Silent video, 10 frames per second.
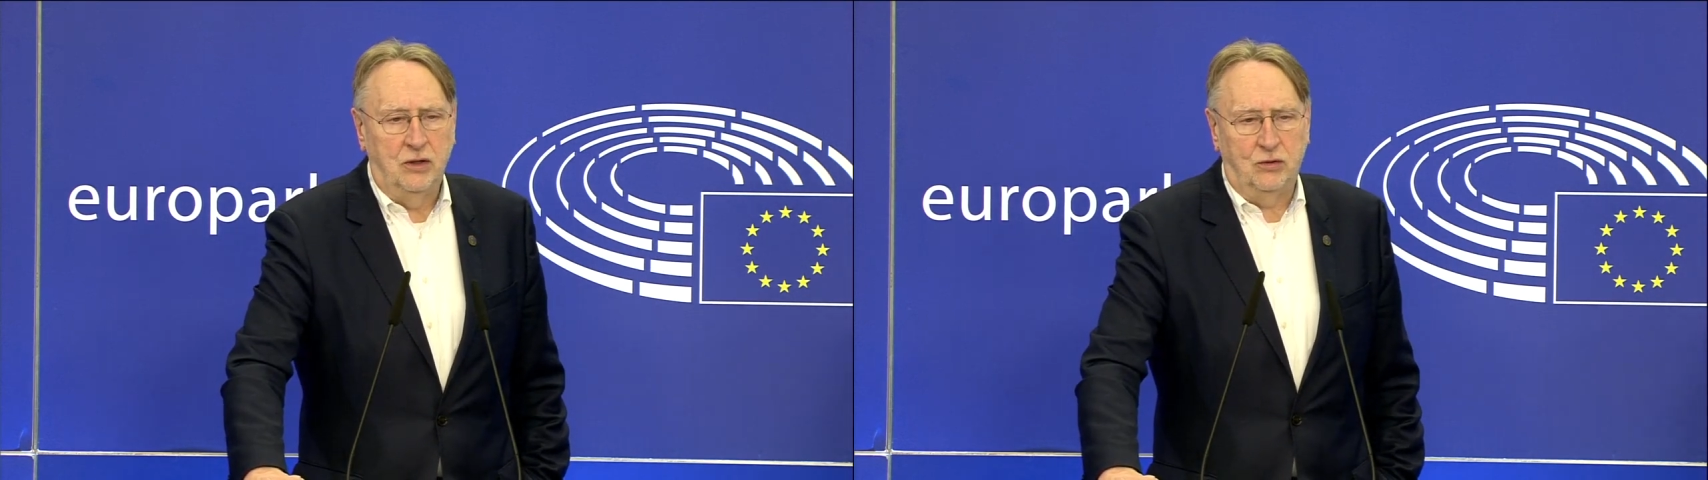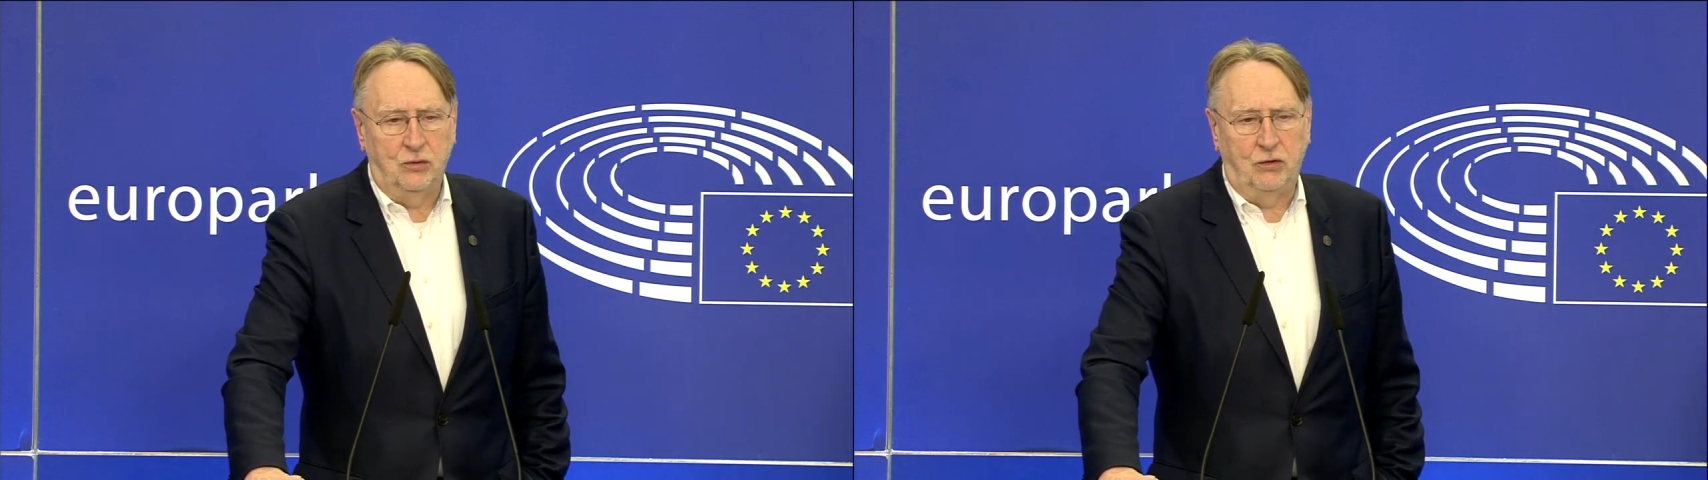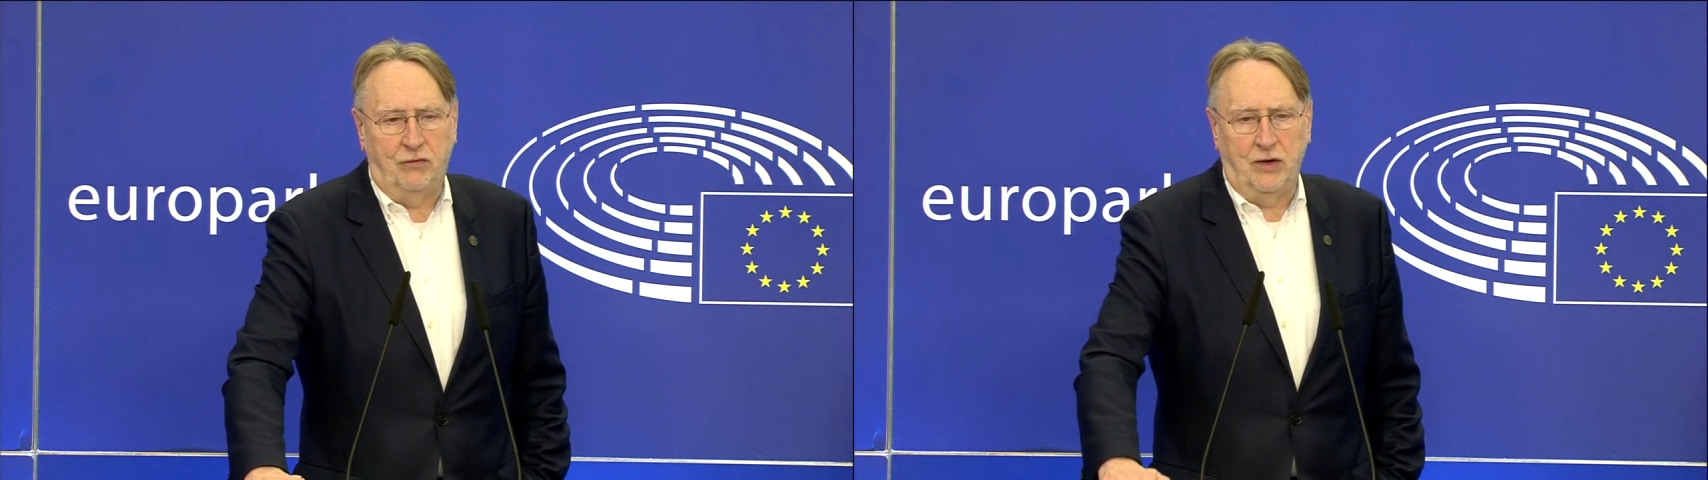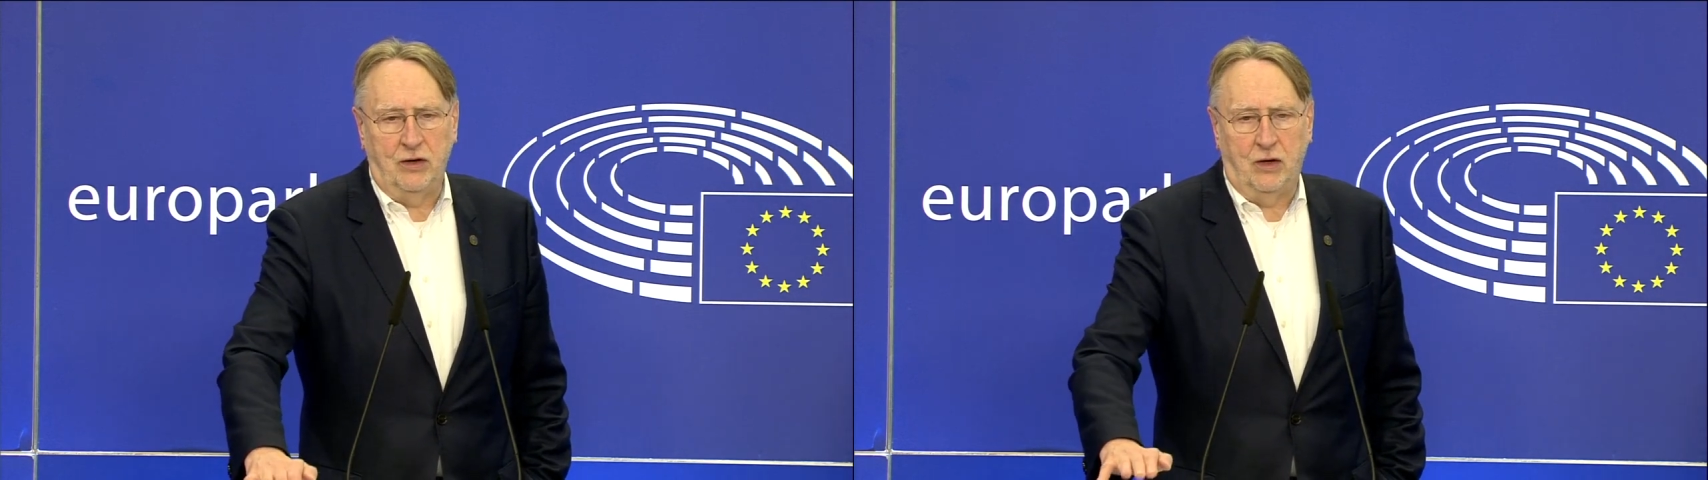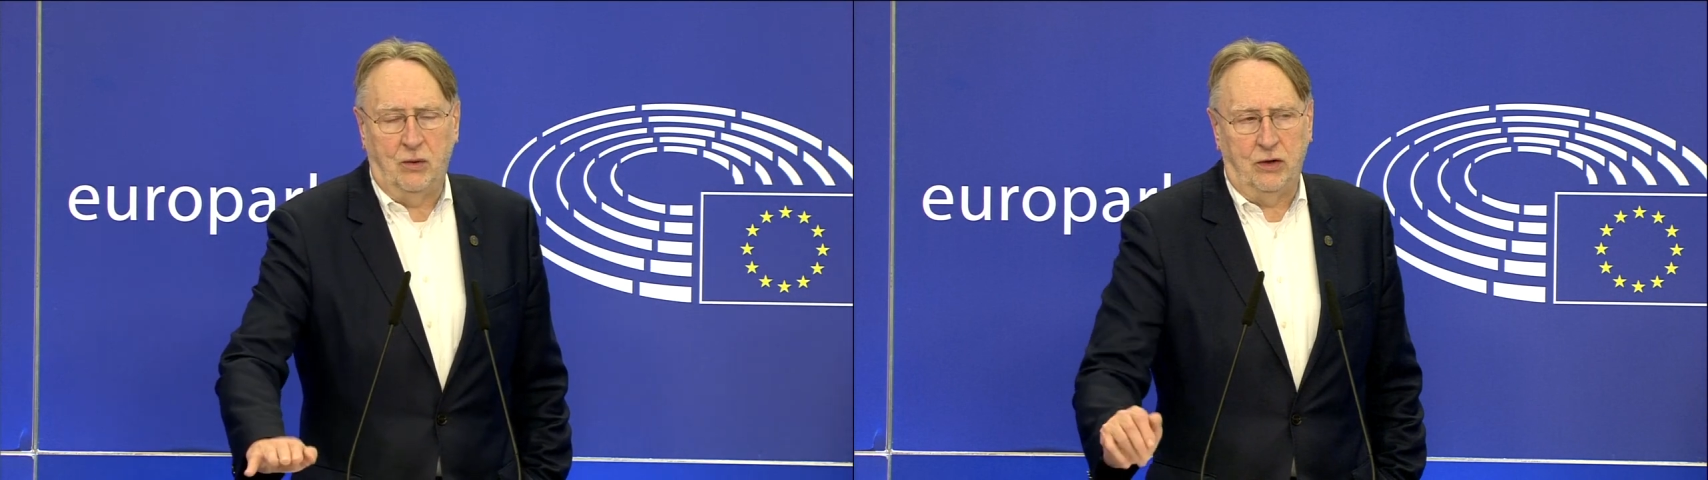to
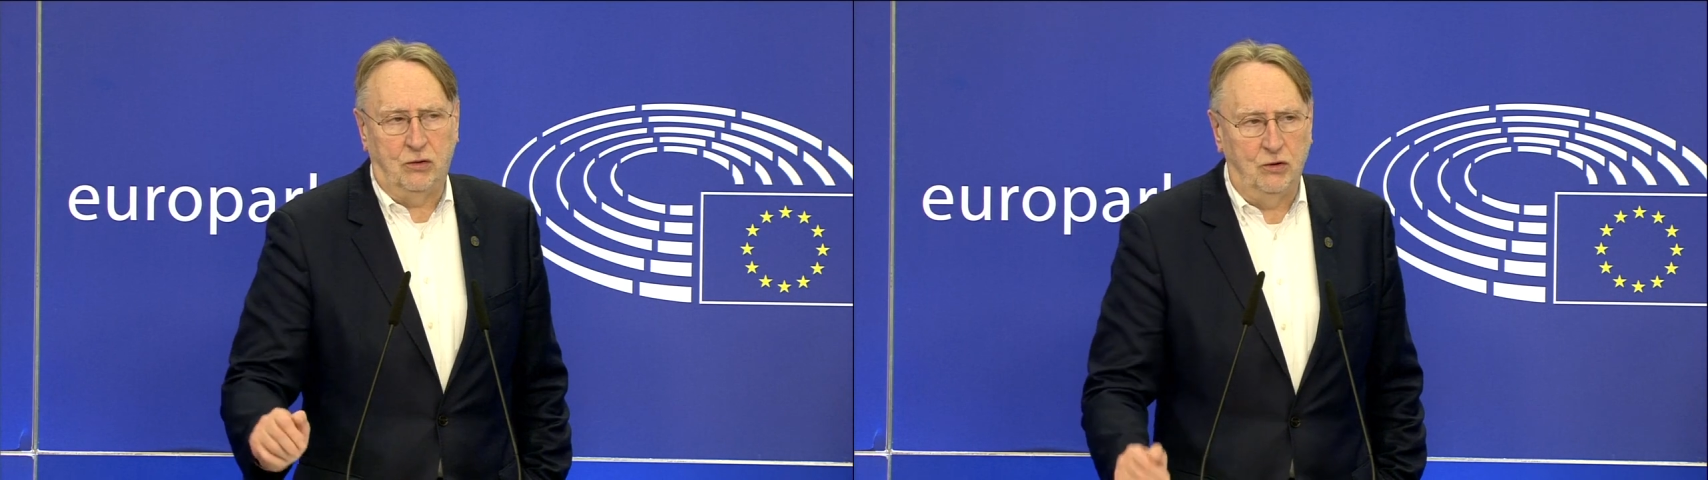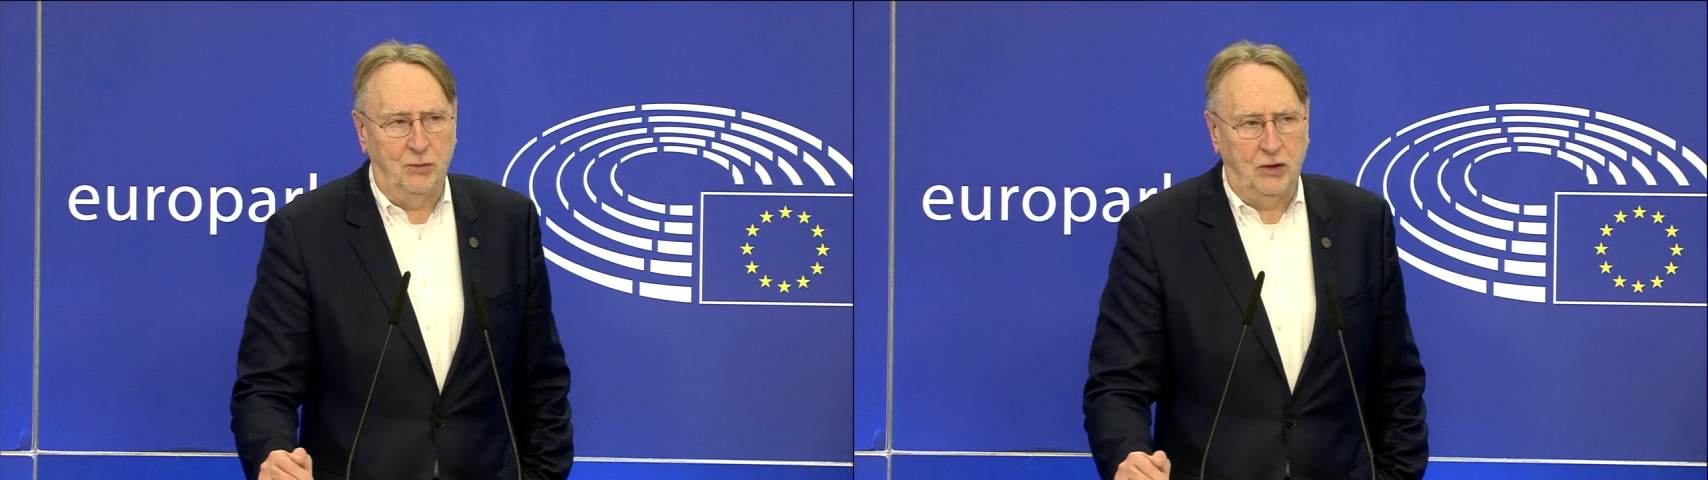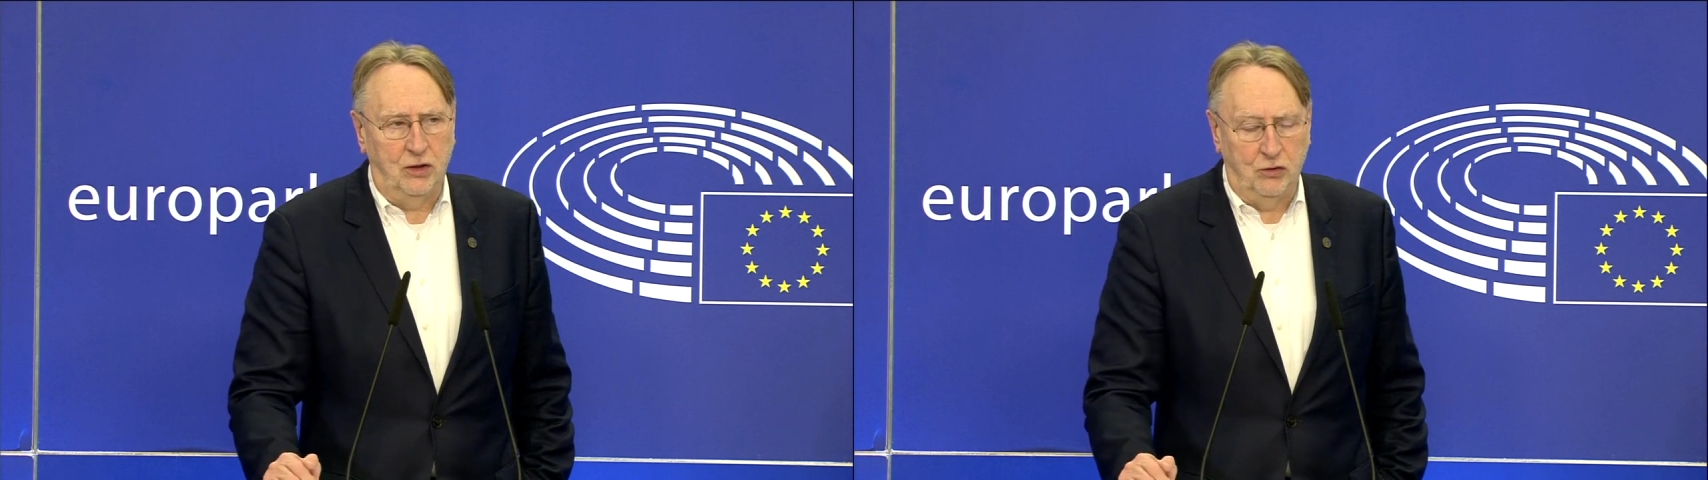defend our economic